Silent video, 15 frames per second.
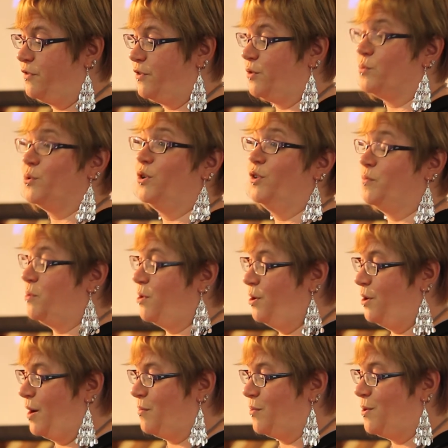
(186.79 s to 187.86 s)
for the role of
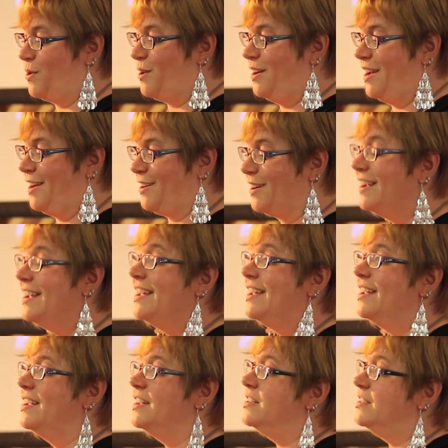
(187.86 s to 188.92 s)
program coordinator,
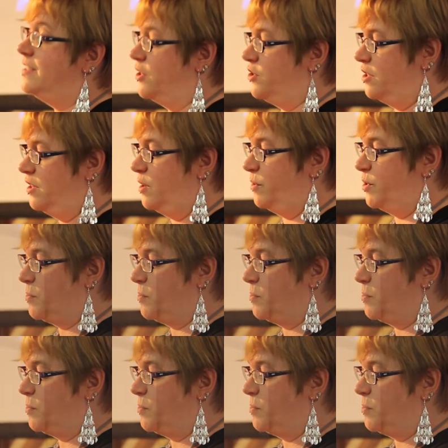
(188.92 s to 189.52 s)
a decision that was